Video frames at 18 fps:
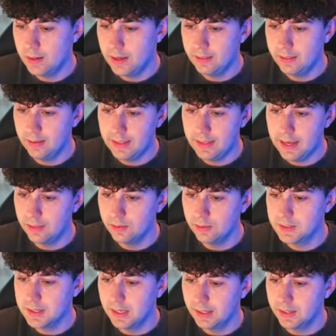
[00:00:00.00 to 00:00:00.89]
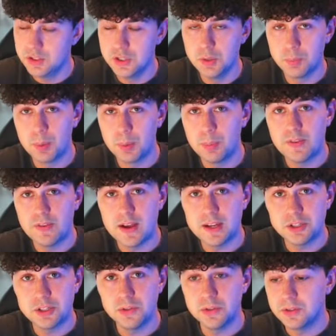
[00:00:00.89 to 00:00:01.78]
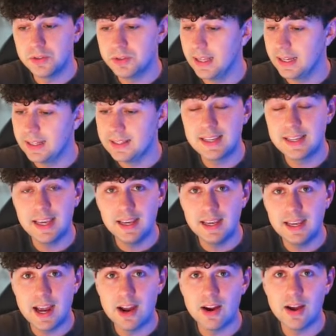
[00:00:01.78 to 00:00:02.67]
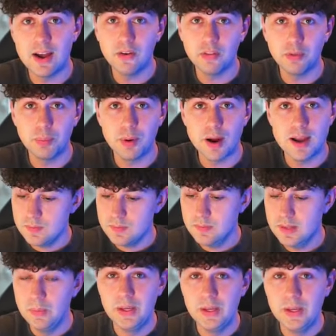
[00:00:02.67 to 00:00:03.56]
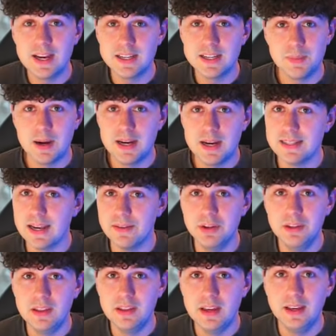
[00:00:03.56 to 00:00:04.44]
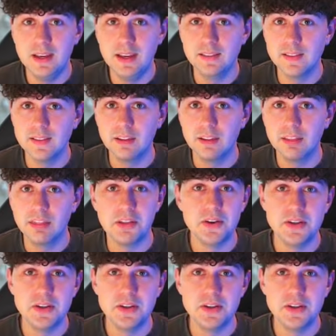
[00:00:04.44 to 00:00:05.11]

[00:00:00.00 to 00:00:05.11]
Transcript: I think that looks like a super professional, like skincare health brand, and we customized everything in like 30